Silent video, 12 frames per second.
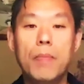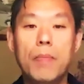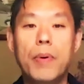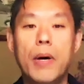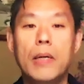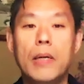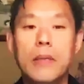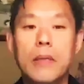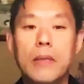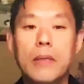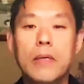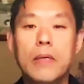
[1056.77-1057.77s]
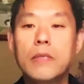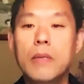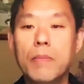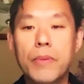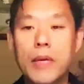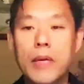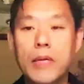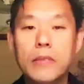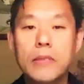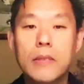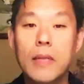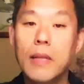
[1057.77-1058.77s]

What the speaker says: but there are some things